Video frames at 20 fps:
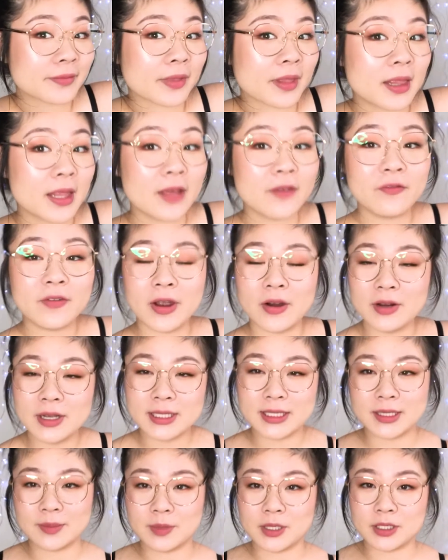They're very
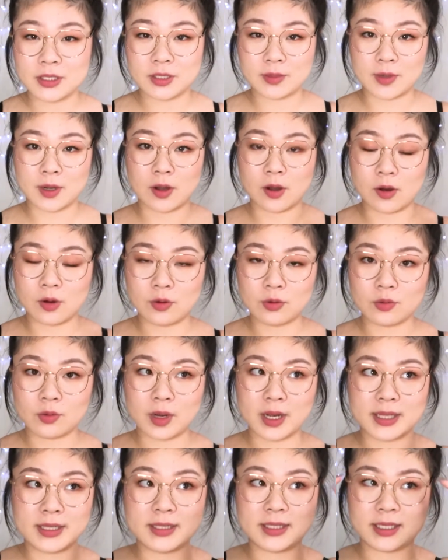similar to my old
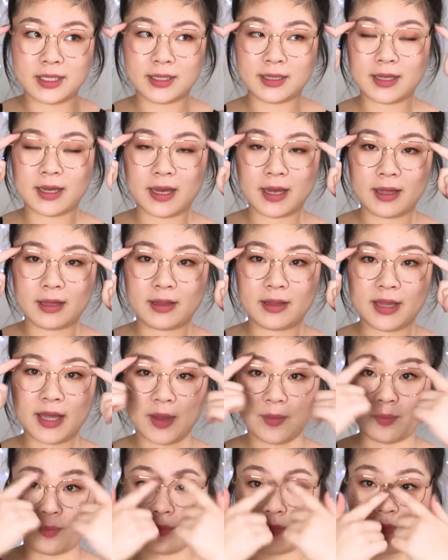ones in that
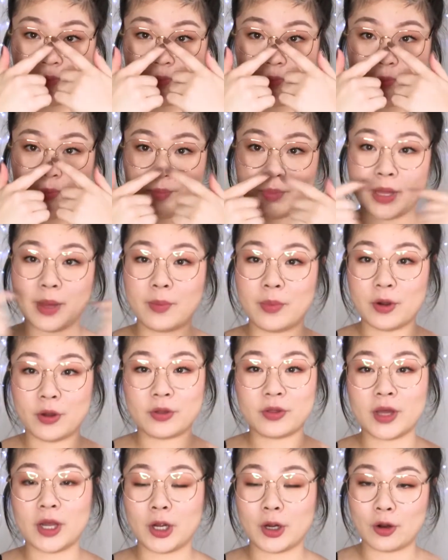they're
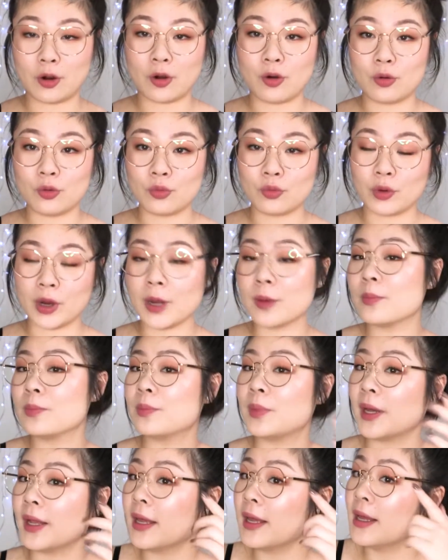both like gold
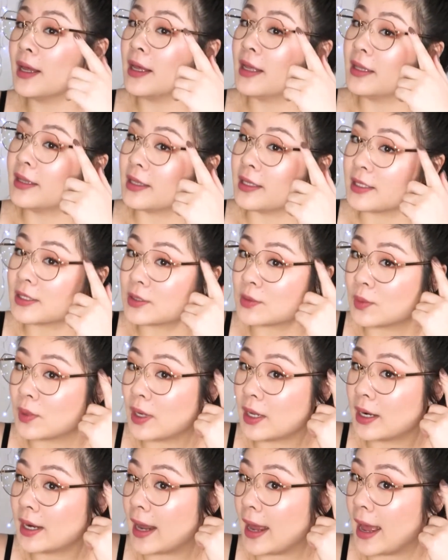rim, but this
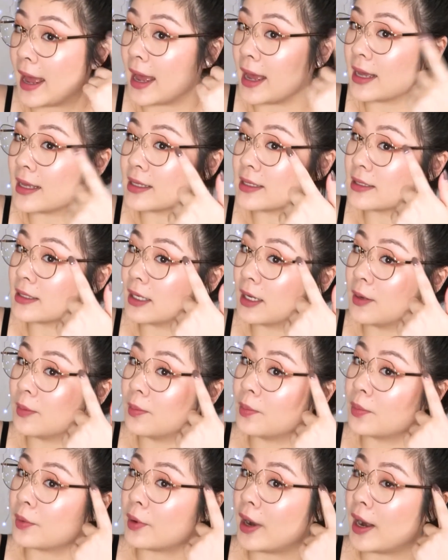one has a
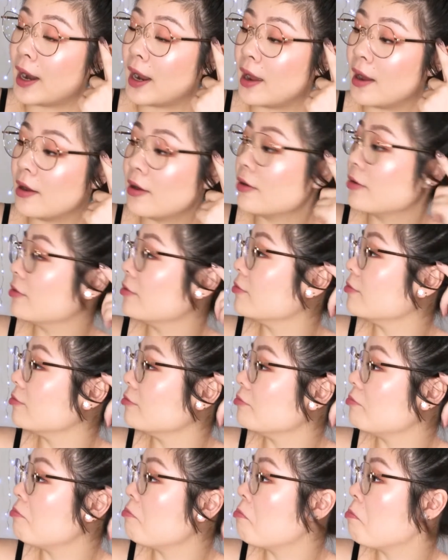brown,
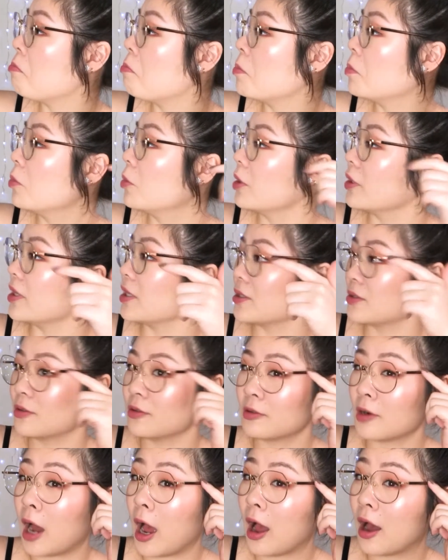what are these called?